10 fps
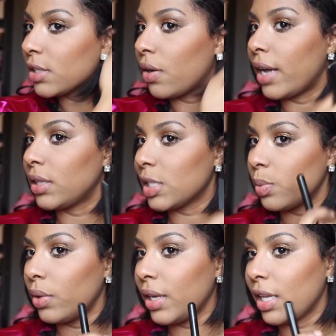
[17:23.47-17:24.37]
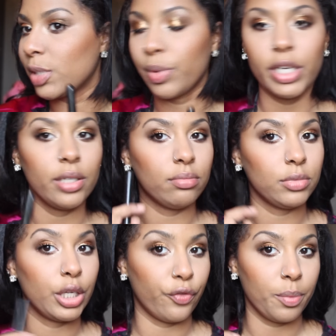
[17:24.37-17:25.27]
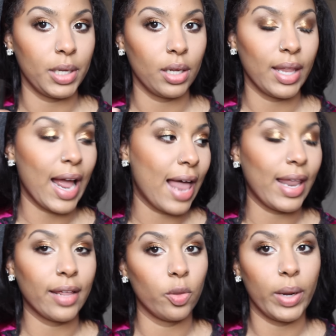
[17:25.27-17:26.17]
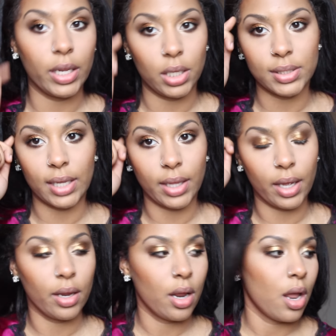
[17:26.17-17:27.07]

So at this point, it's pretty good for me. Like, I like the way it looks like that.